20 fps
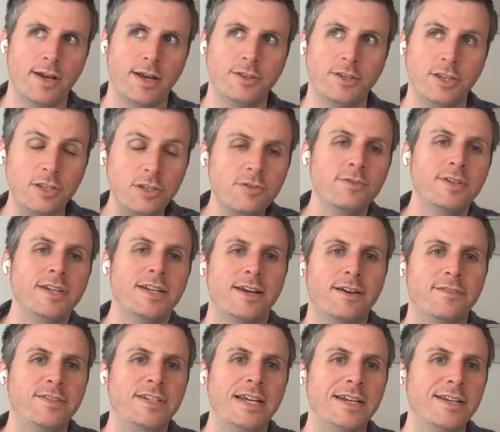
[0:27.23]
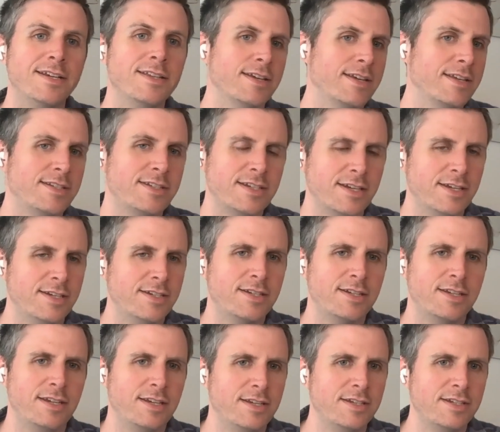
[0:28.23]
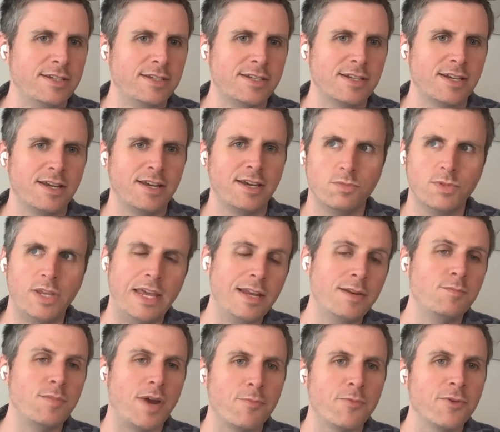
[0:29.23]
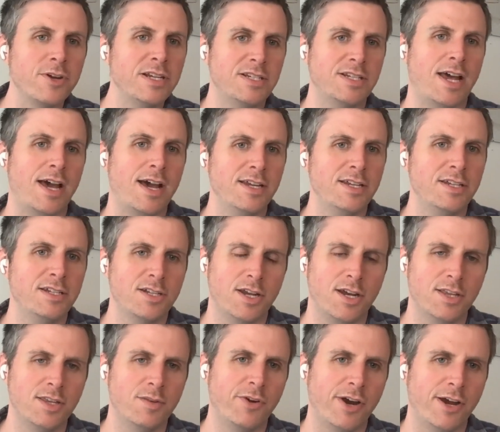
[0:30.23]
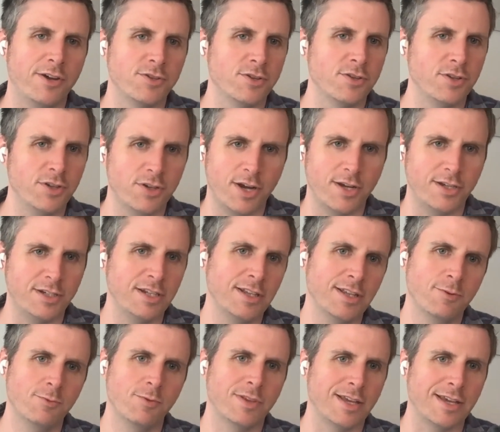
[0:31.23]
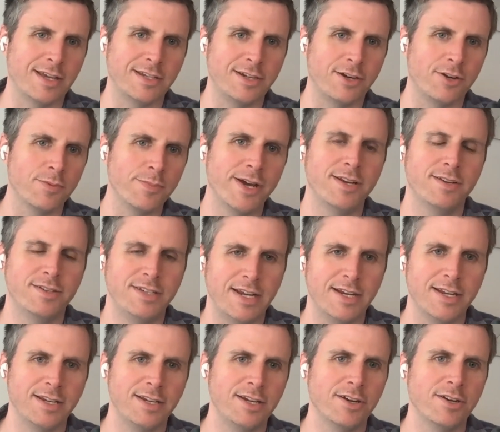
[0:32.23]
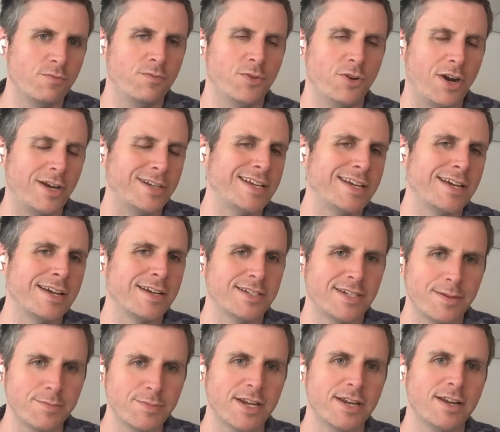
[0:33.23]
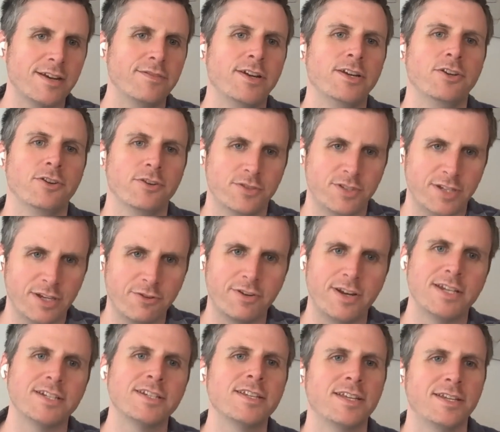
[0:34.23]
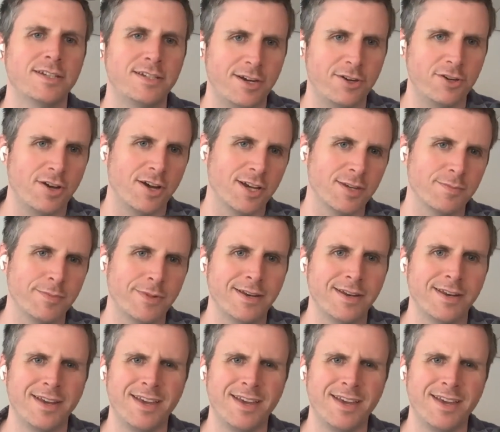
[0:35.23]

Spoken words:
The unit of data that gets synced is in memory size on the browser. You're not dealing with like a terabyte of data here. You're not taking a subset of it. You're synchronizing the entire document.